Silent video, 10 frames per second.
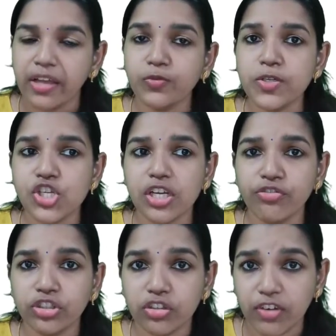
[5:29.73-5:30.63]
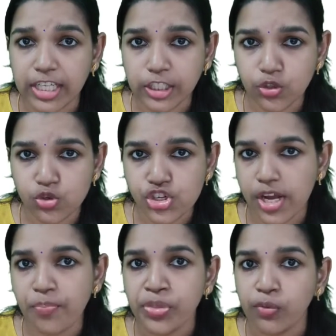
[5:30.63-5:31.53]
especially for the Vata
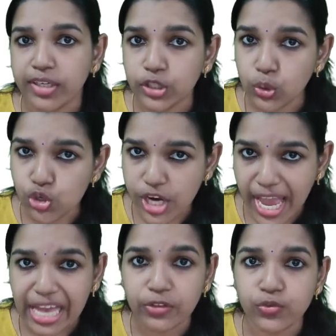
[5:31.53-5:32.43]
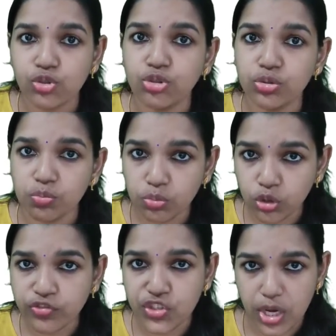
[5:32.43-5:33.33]
dosha. Vata dosha has to
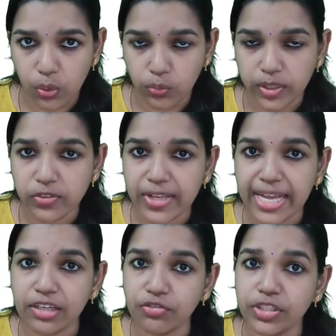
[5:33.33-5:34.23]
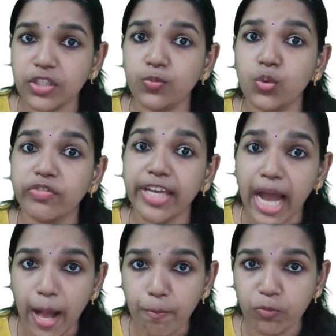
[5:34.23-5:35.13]
move downwards and if it is
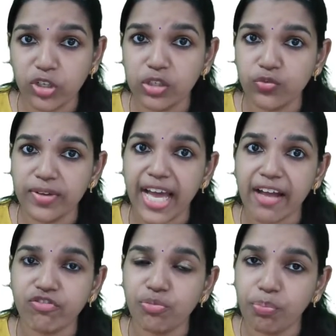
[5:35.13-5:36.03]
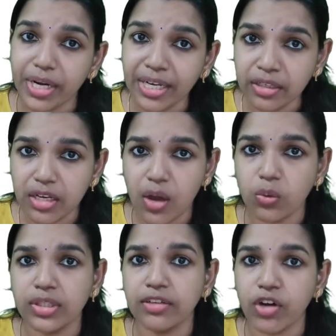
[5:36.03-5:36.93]
moving upwards we have to bring
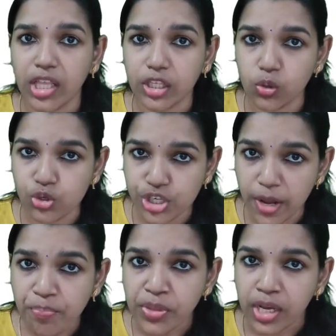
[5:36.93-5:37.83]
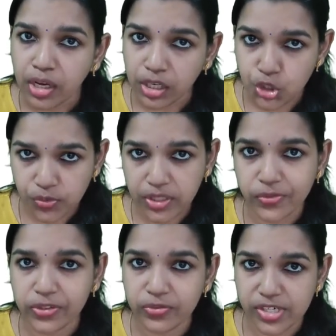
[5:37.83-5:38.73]
down the Vata dosha uh,
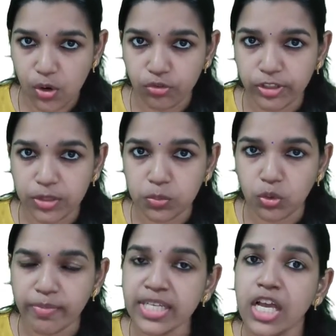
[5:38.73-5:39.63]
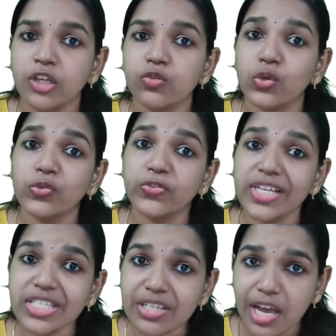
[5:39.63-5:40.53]
towards its downward movement. So
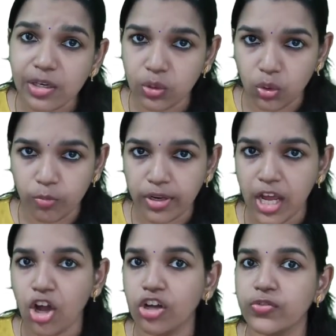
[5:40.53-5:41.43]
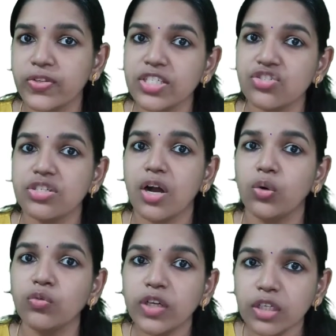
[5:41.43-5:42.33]
such Anulomana or such
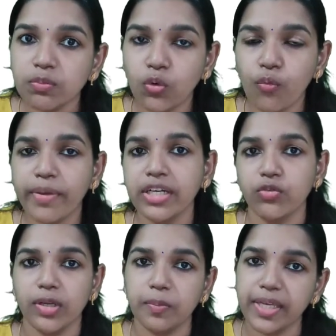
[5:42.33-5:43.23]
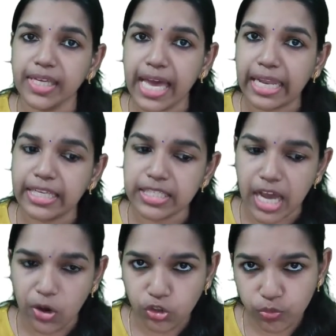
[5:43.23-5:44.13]
downward movement will be carried
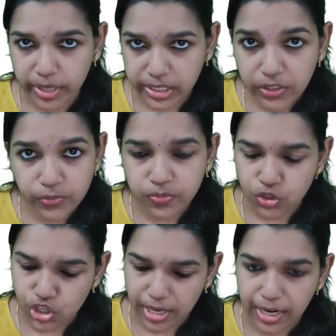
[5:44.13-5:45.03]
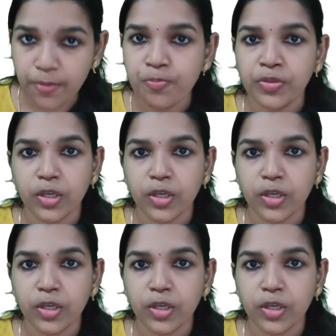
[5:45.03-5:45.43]
out by this Chala